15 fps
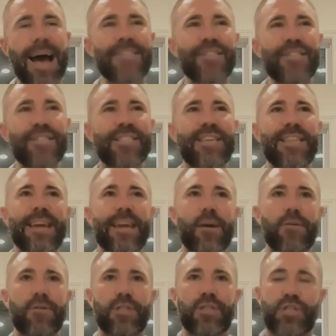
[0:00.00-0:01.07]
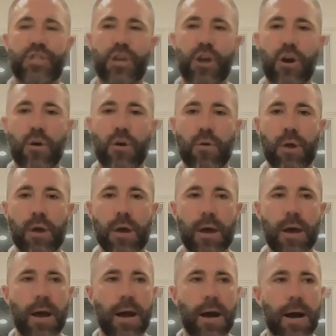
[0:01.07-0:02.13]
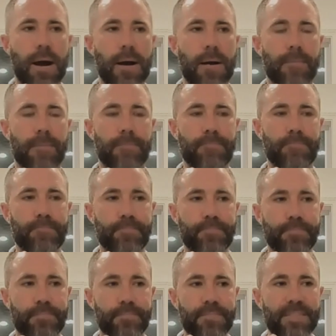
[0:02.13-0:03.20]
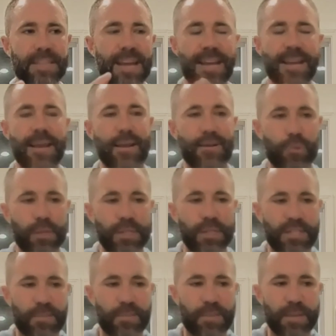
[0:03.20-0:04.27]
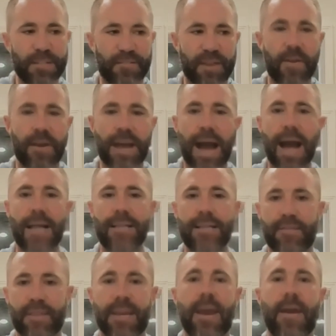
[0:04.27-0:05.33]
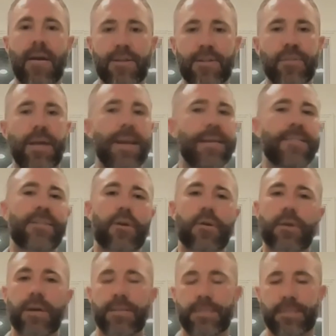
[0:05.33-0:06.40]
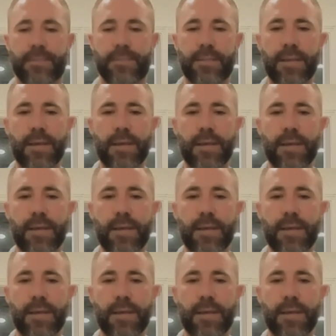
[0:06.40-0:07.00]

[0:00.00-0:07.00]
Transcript: I just think that goes to show, and really speaks very highly of the character that is Kirk Cousins.